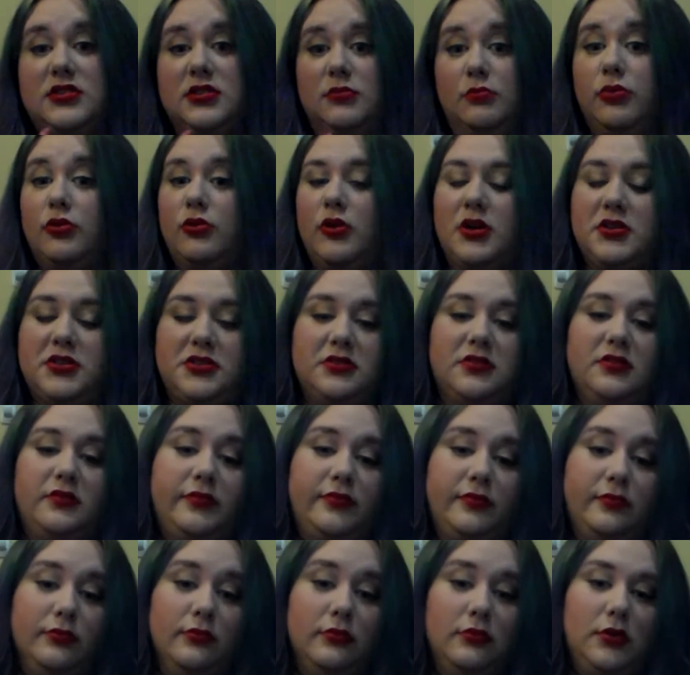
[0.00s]
It's impressive,
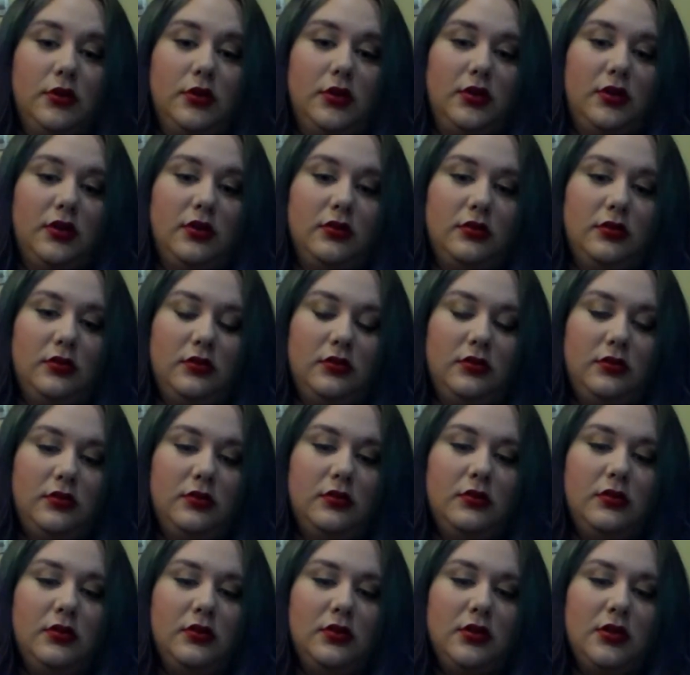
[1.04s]
really.
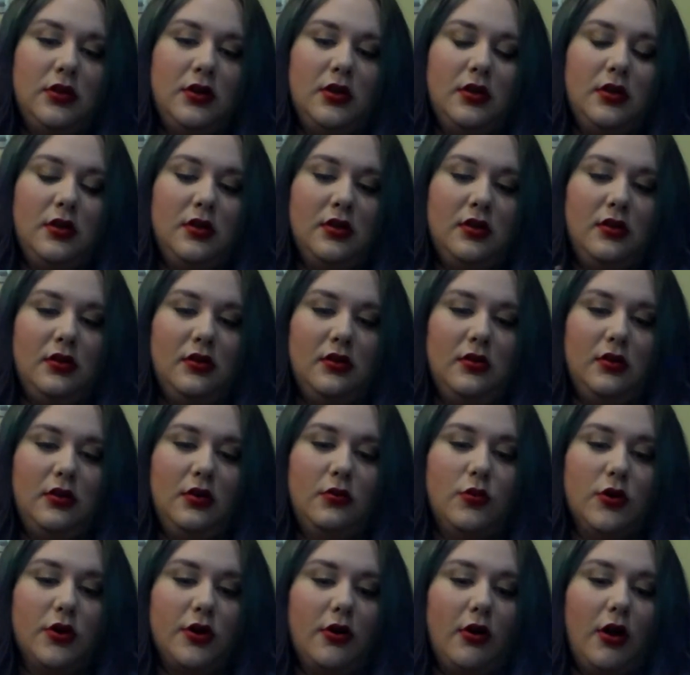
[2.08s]

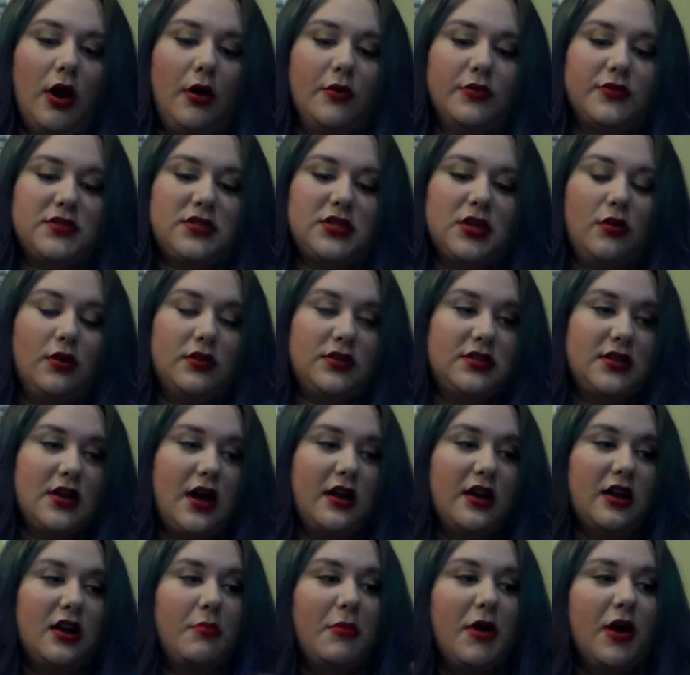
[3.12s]
No wonder I was so
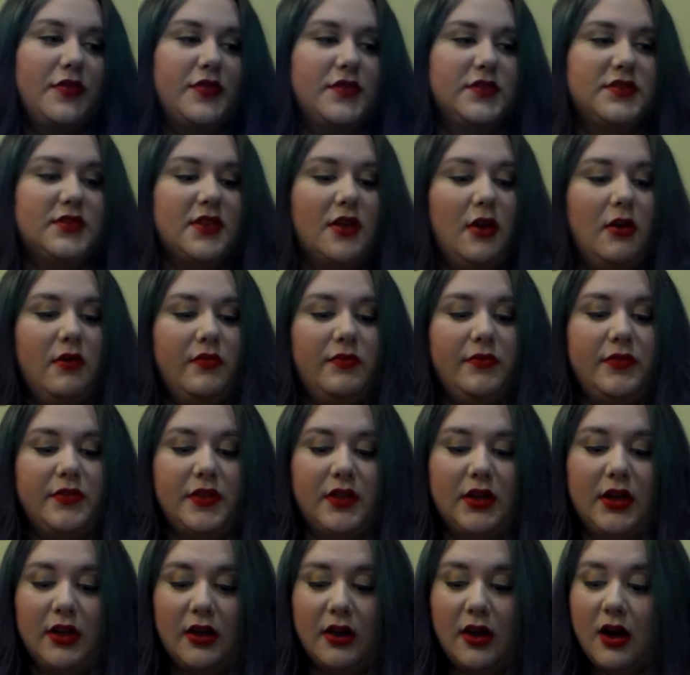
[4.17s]
excited about this e.l.f.
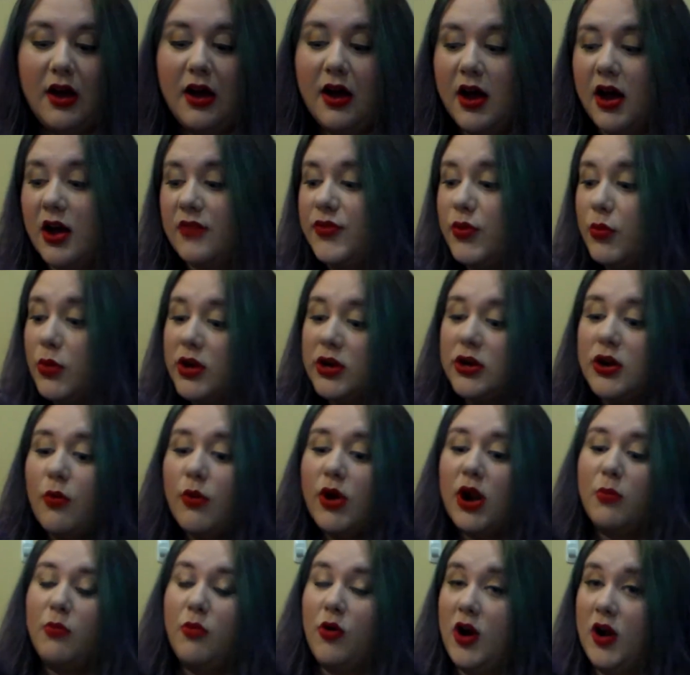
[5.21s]
thing. Uh, if you want to know
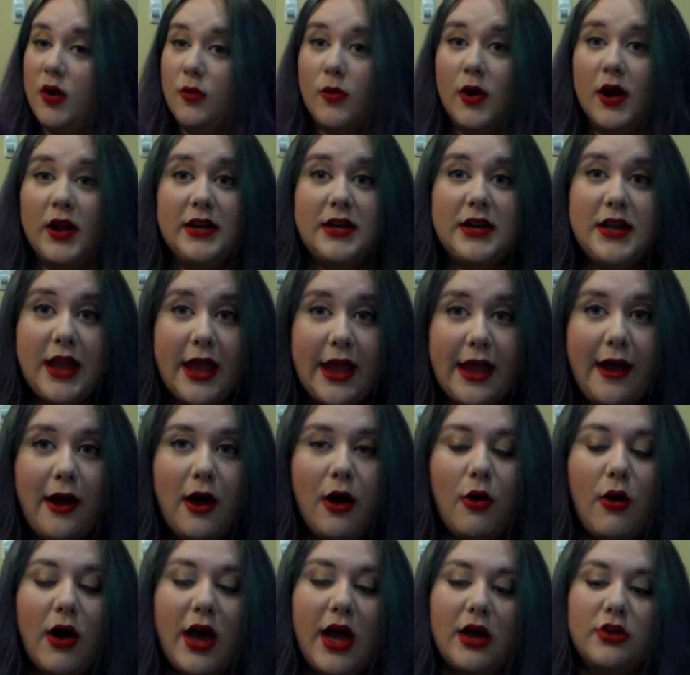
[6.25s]
what I'm wearing right
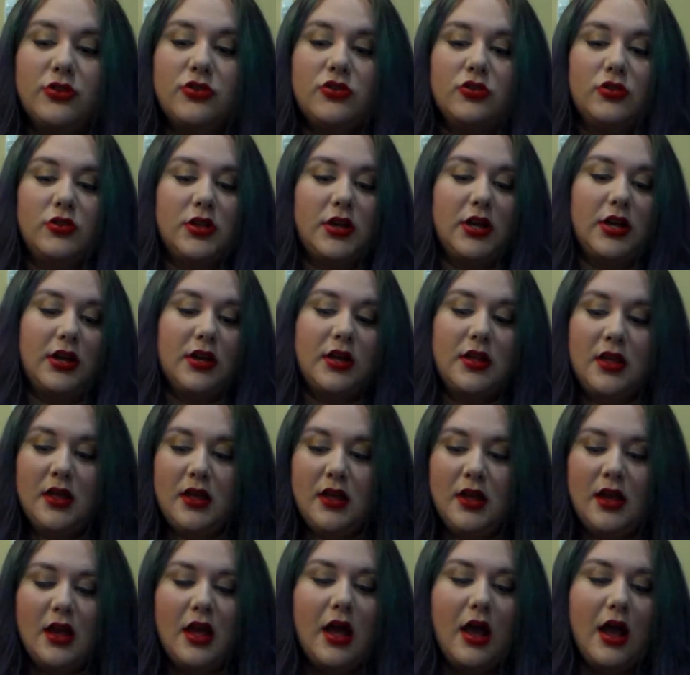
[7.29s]
now, actually,
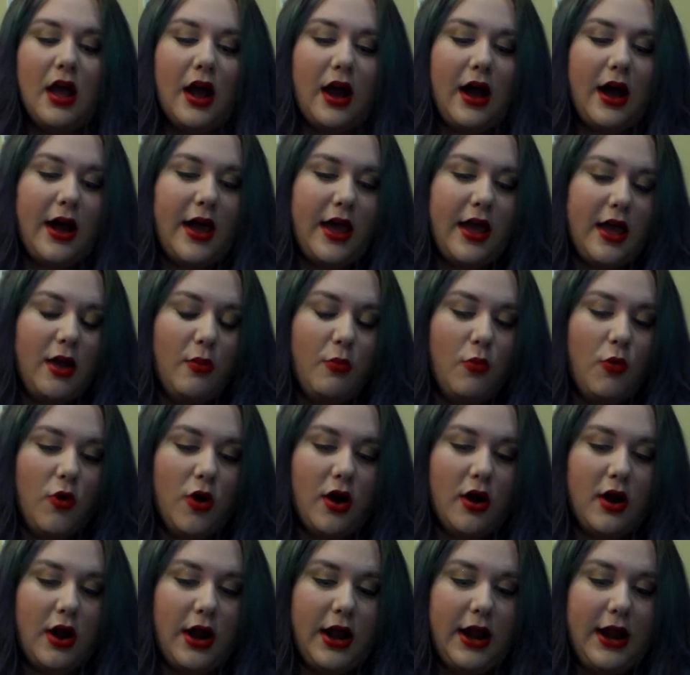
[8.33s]
I am
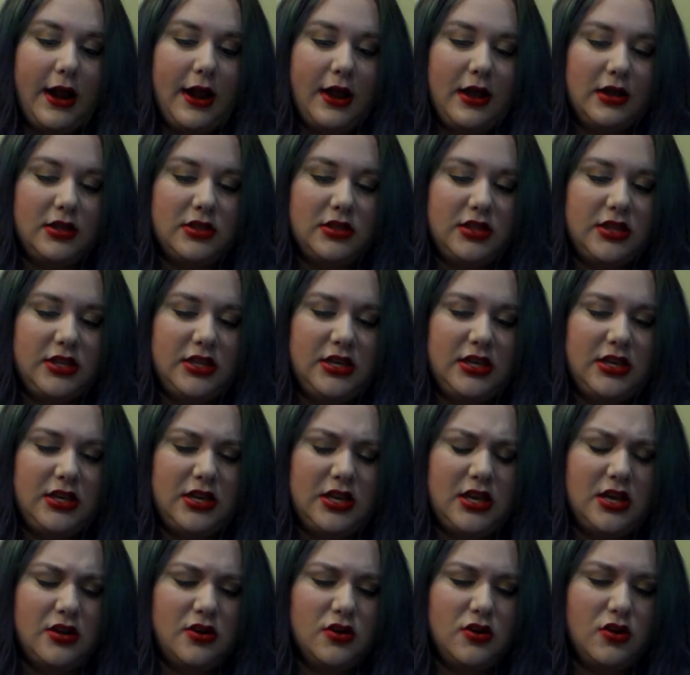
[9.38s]
wearing
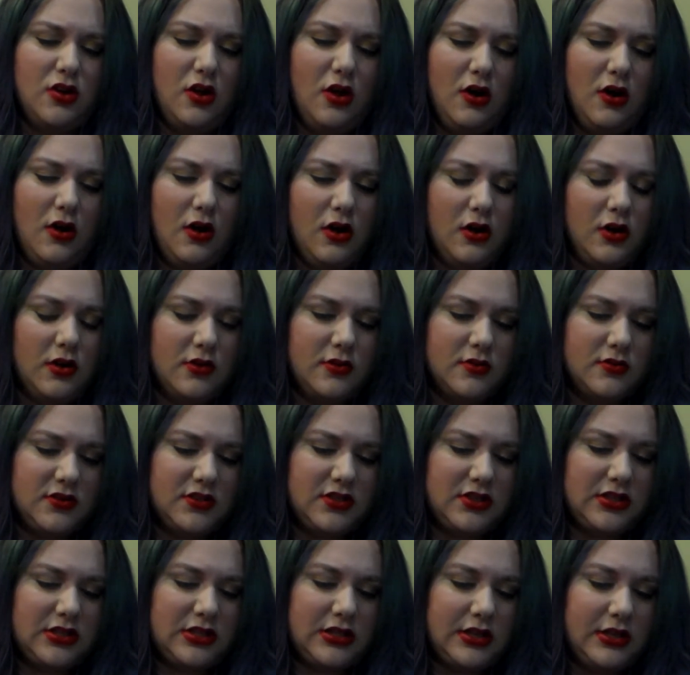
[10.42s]
the
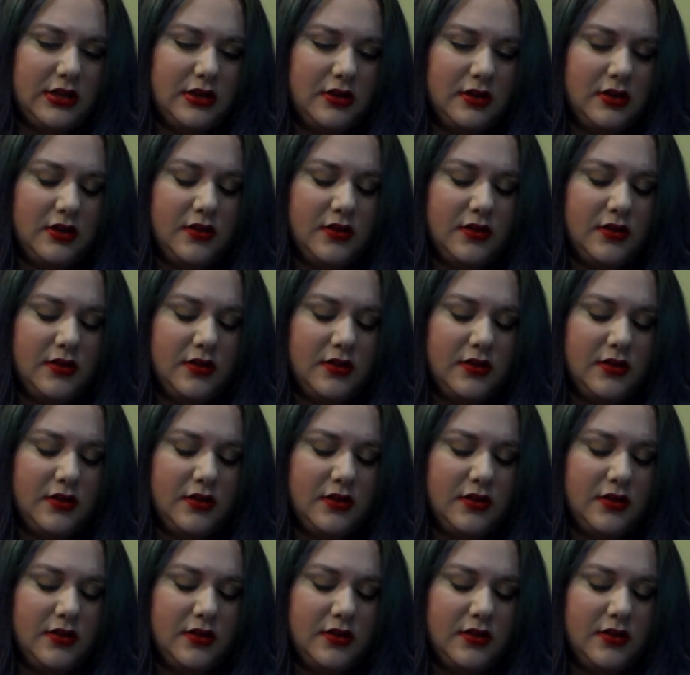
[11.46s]
NARS